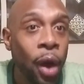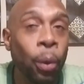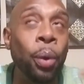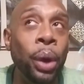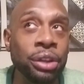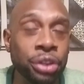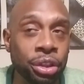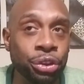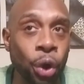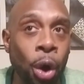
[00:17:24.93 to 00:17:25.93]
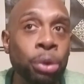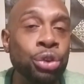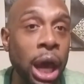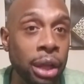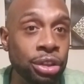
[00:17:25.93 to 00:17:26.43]
We went to the store. We
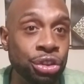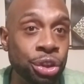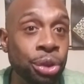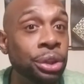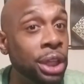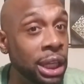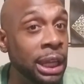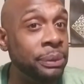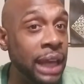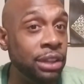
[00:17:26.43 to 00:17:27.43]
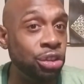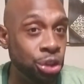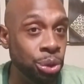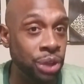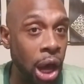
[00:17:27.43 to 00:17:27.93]
tried on the shoes. Lil Lips had the
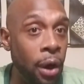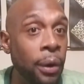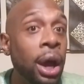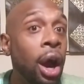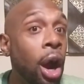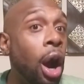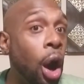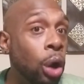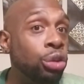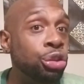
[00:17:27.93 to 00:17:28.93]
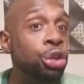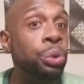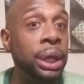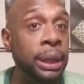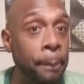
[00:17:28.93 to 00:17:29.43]
shoes on. Her old shoes
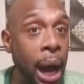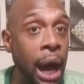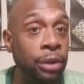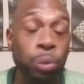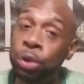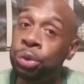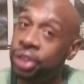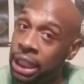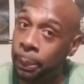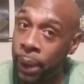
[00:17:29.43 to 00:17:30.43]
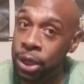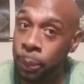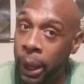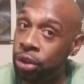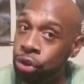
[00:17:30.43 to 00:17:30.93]
were in the box, which was still a brand
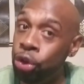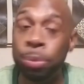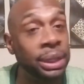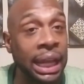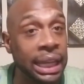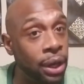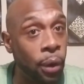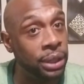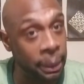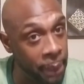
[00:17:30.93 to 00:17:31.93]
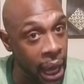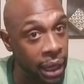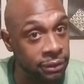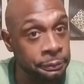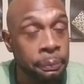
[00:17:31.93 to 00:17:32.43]
new pair of shoes, but they didn't go in that
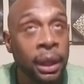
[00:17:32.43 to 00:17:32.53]
box.